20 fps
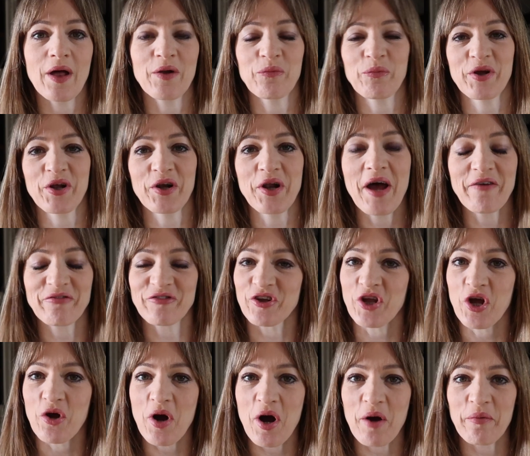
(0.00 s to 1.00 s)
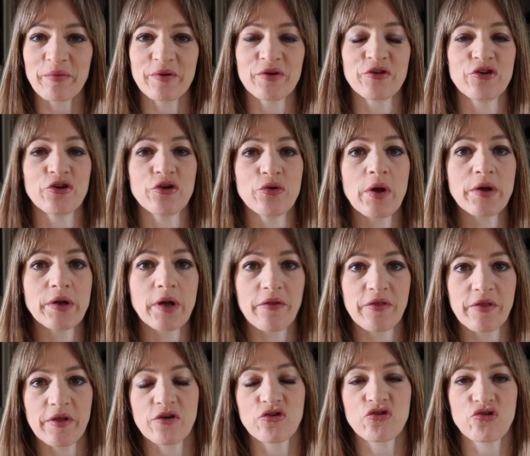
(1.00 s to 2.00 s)
and we're gonna have to go up and do
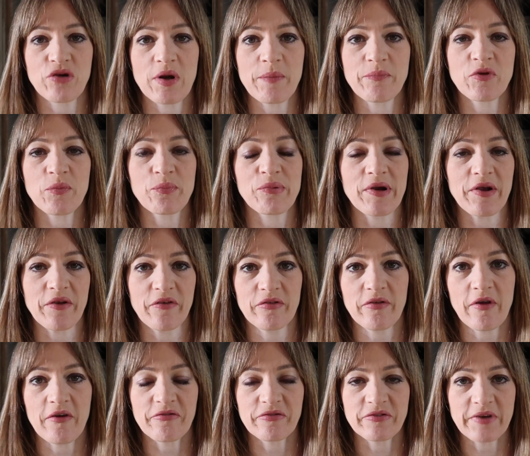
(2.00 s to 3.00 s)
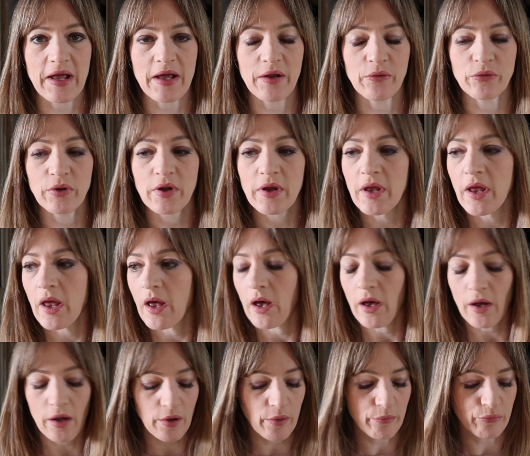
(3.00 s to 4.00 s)
another trip to bring stuff down
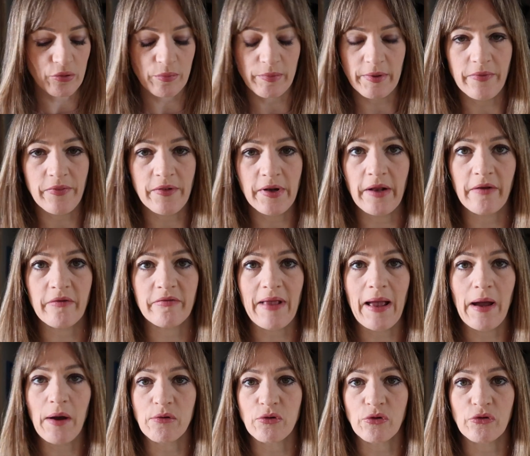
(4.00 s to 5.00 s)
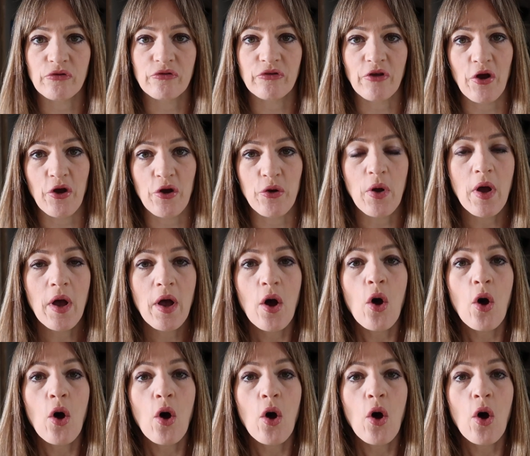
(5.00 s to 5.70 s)
probably in the next hour or so.